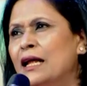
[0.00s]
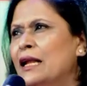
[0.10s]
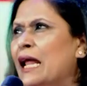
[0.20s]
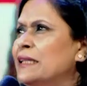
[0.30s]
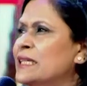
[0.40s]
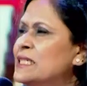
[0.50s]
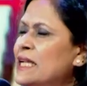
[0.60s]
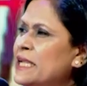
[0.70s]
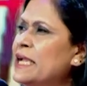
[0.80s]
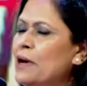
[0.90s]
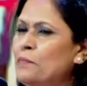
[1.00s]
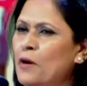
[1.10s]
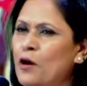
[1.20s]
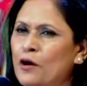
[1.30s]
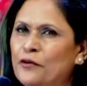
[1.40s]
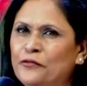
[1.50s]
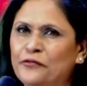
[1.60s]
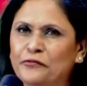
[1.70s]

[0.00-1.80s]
Like the setting up of